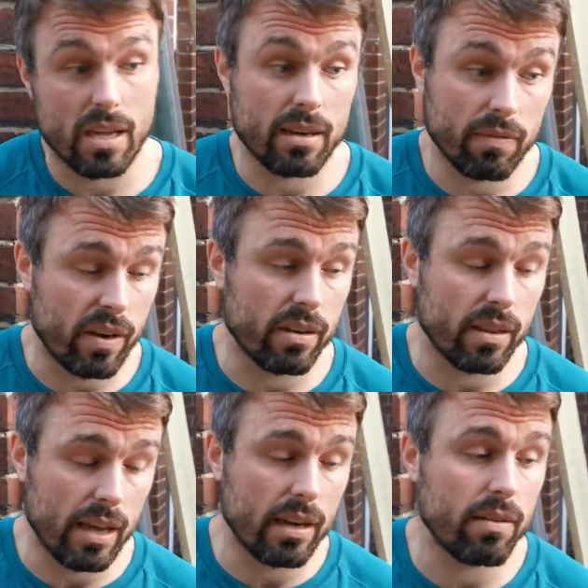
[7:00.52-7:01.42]

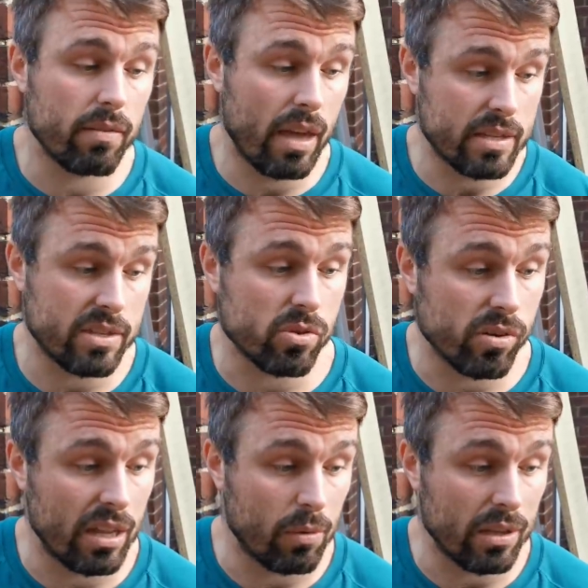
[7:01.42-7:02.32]
They set up
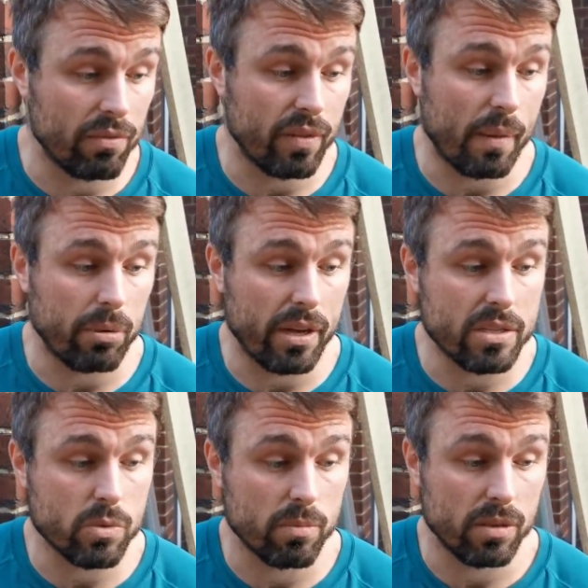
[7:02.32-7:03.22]
really well, and fair play
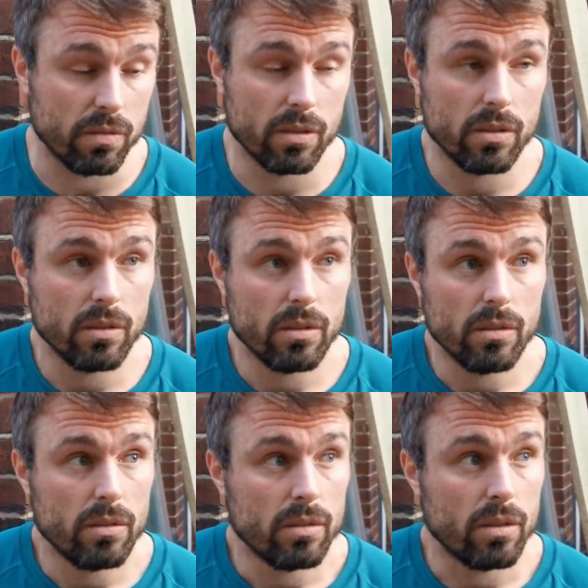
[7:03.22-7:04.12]
to them, and
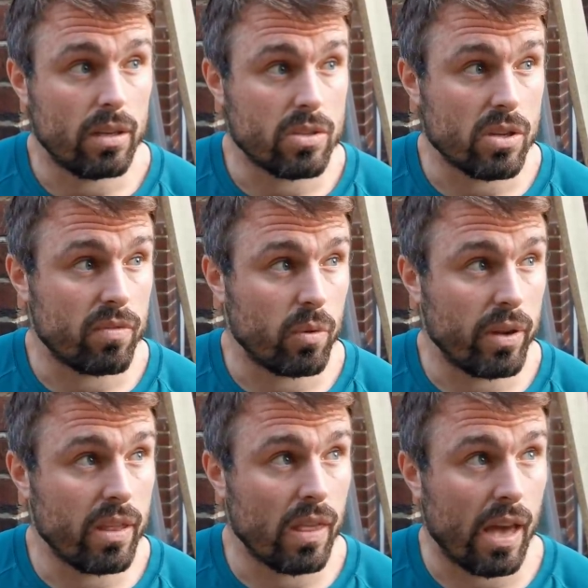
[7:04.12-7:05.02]
they deserve the
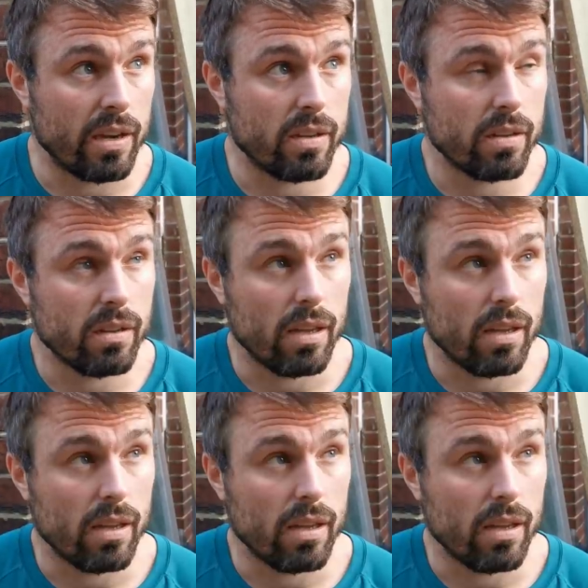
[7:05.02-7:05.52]
win in the end.